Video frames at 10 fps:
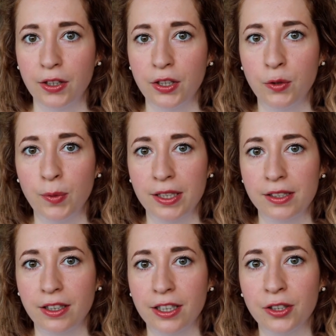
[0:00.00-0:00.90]
You may
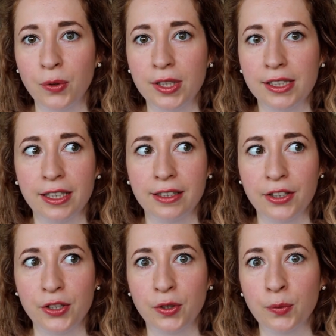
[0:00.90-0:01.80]
start noticing
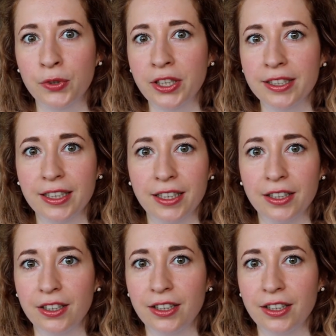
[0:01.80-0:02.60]
that you are breathing